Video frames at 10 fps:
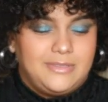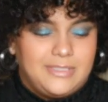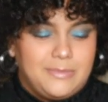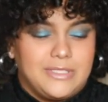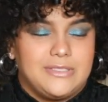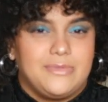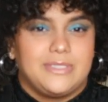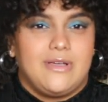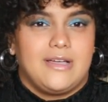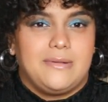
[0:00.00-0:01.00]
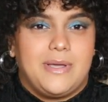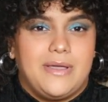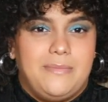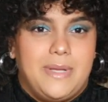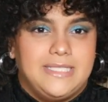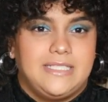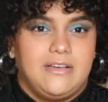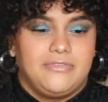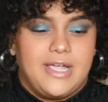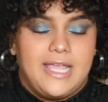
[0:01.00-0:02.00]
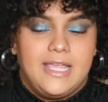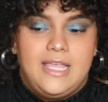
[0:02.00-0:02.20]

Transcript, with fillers: This person we're talking about and myself, right?